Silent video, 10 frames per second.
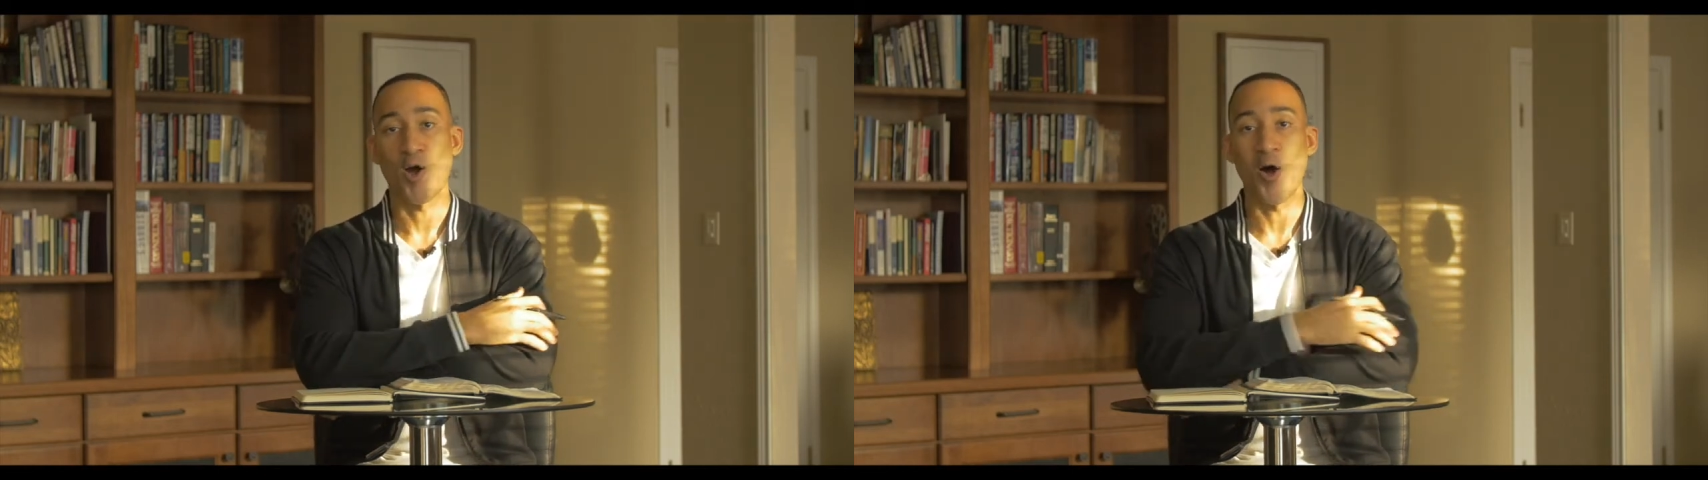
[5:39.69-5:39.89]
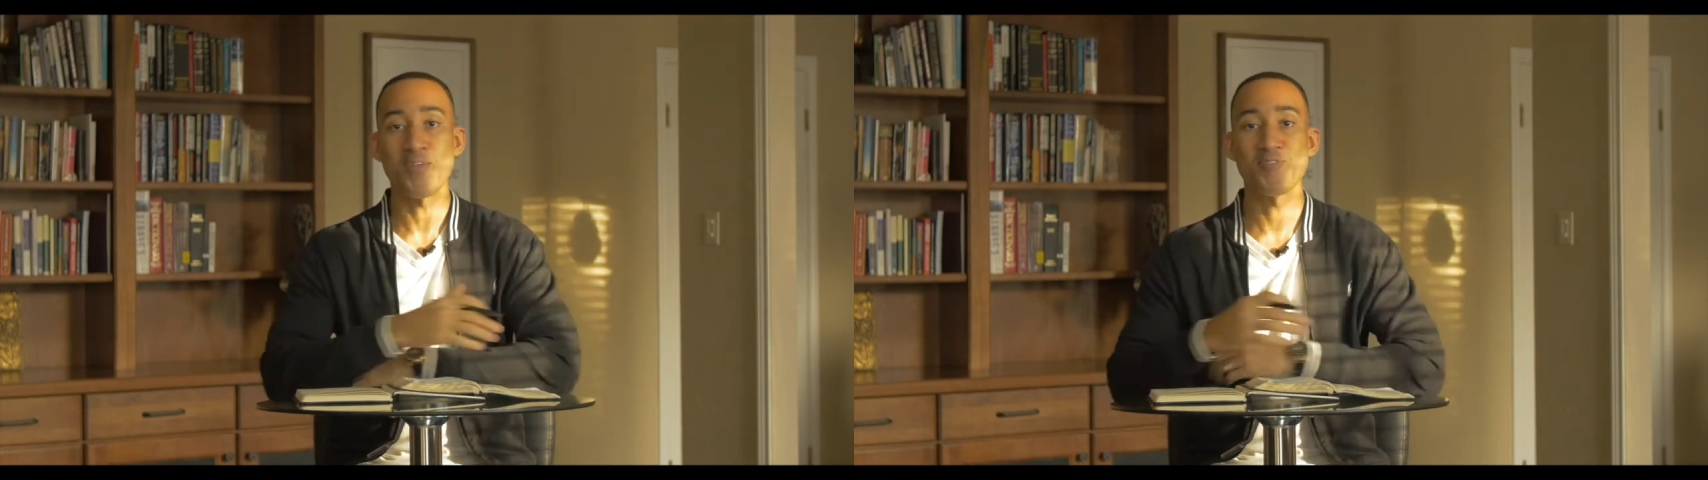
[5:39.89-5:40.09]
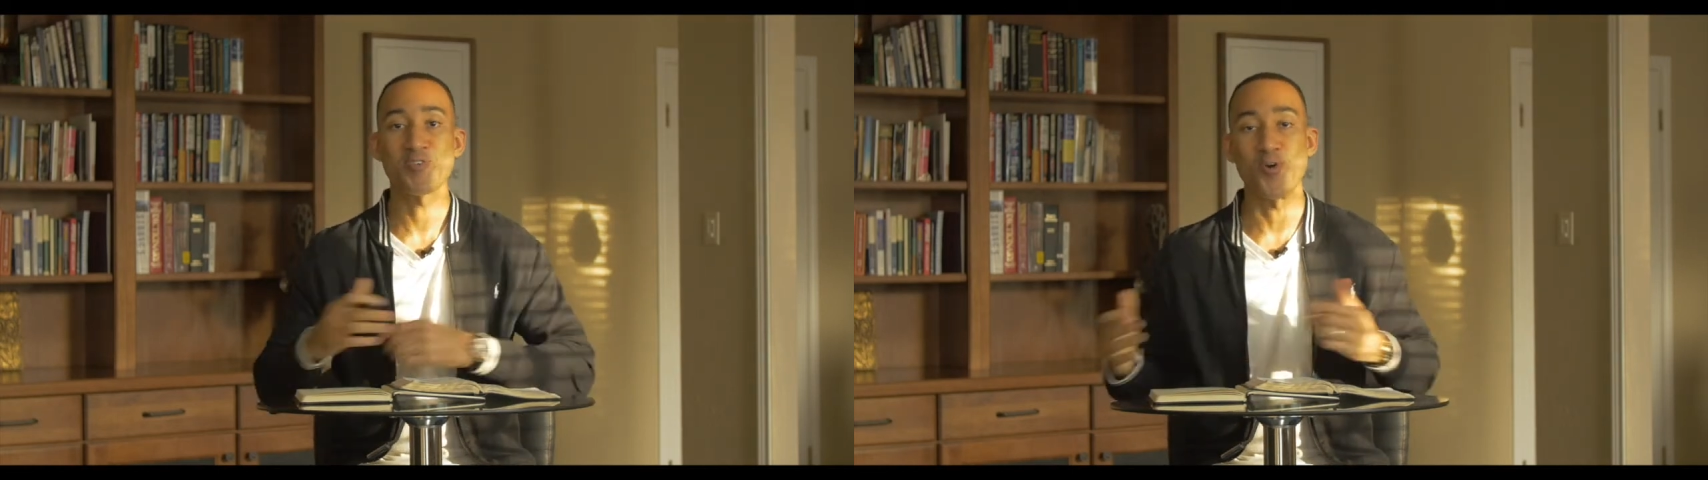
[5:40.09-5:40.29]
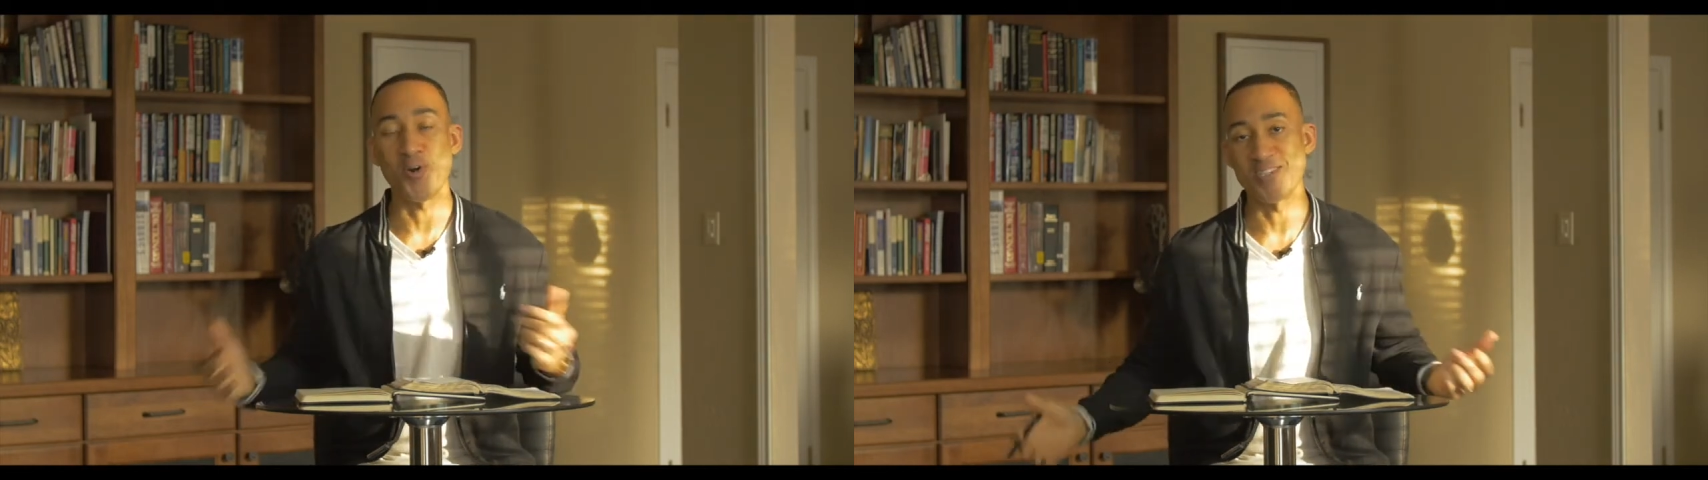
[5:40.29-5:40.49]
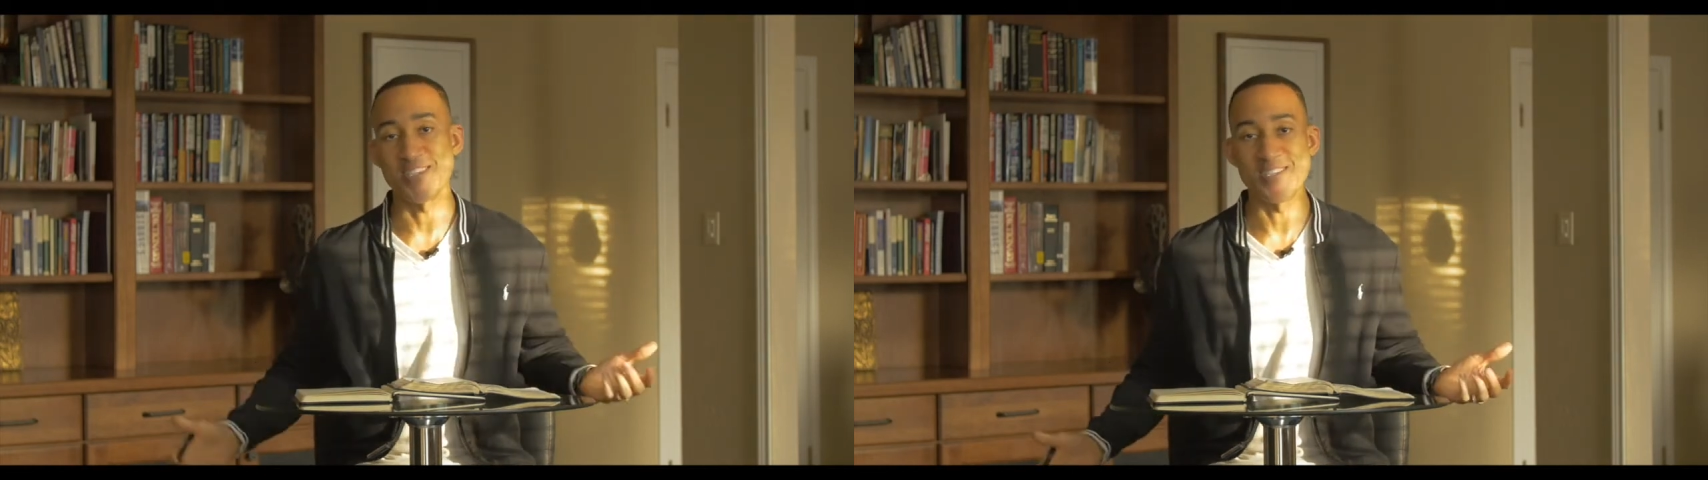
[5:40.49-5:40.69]
all of his
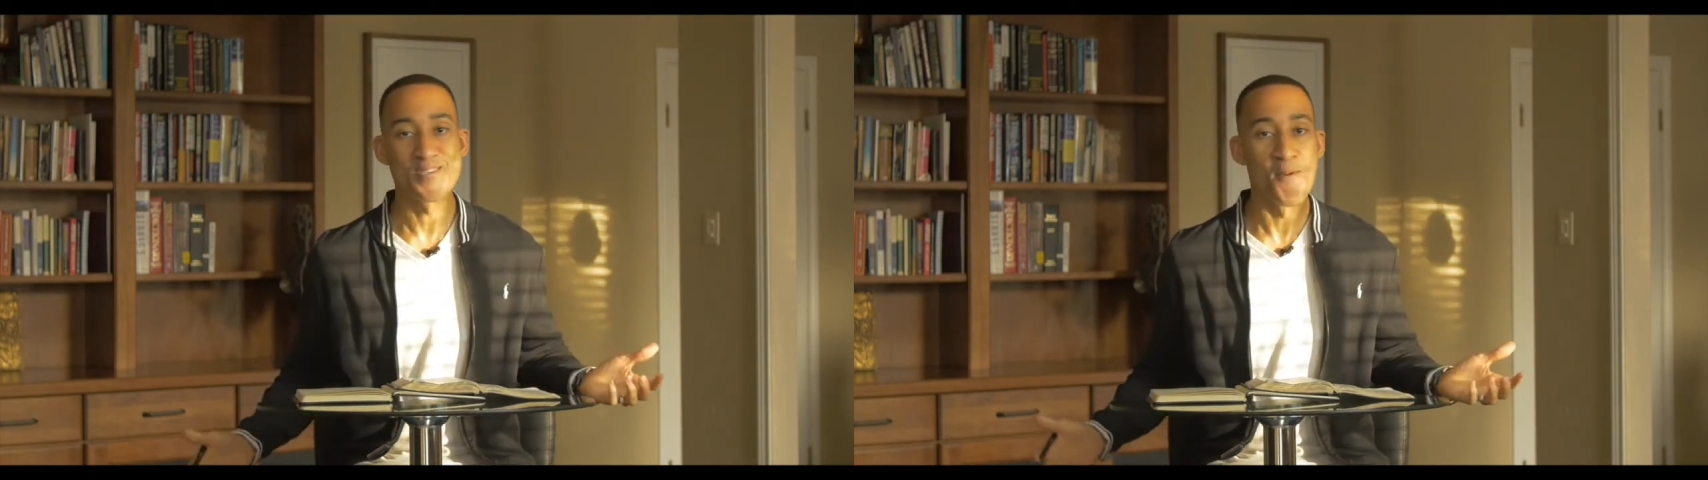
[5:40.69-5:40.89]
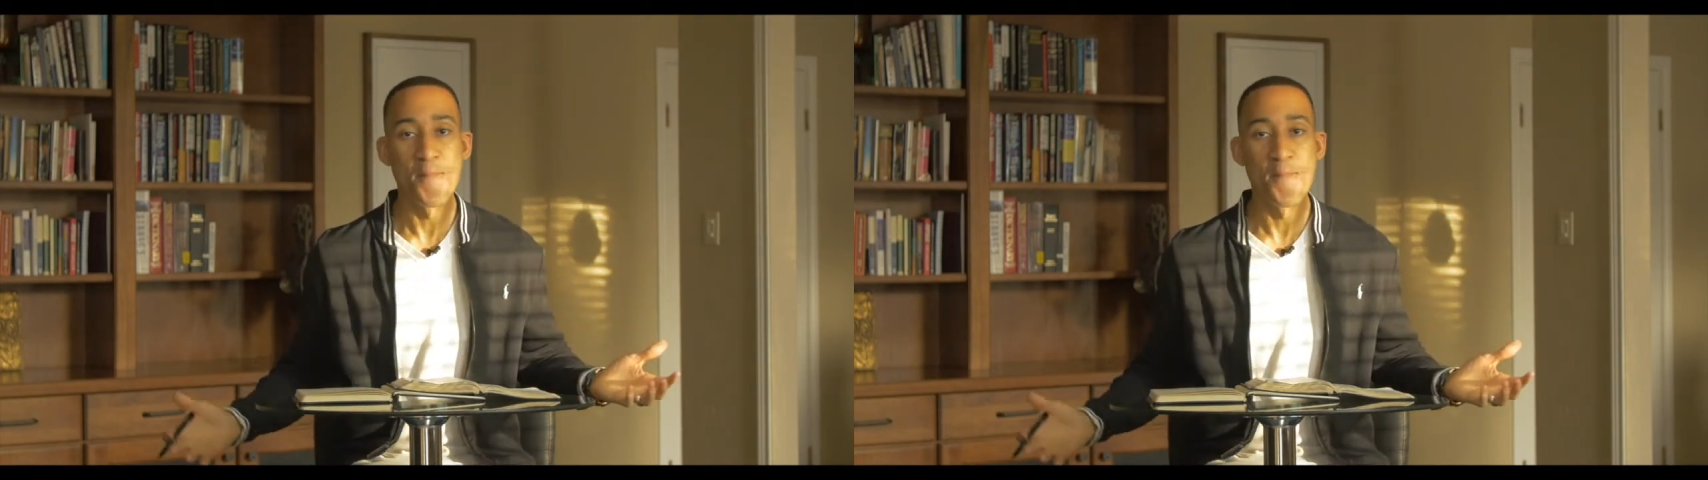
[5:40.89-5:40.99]
horses.